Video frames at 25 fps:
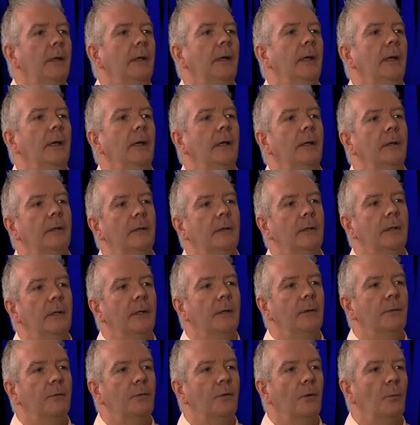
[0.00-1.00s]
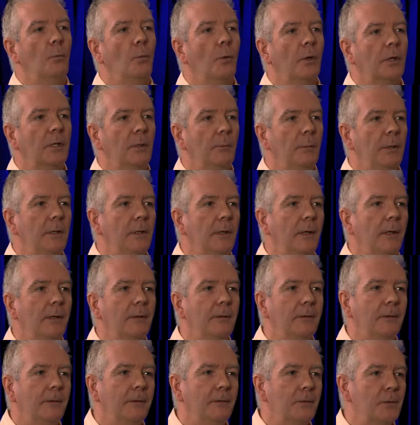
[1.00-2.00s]
and there's some work to be
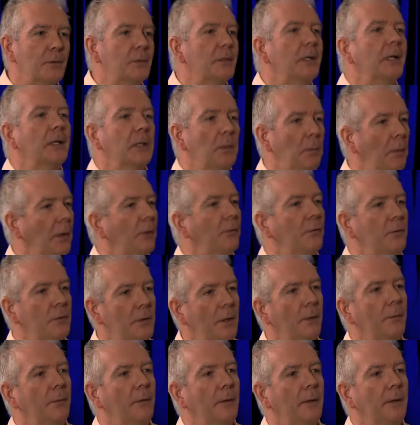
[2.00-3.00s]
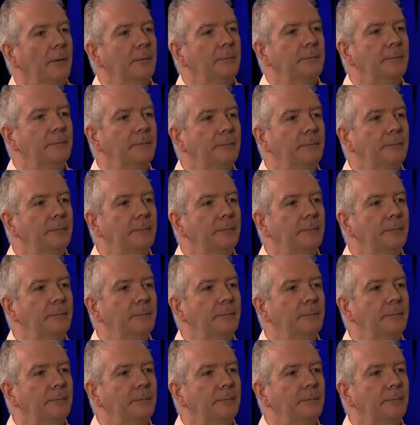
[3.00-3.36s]
done to just get the message out there.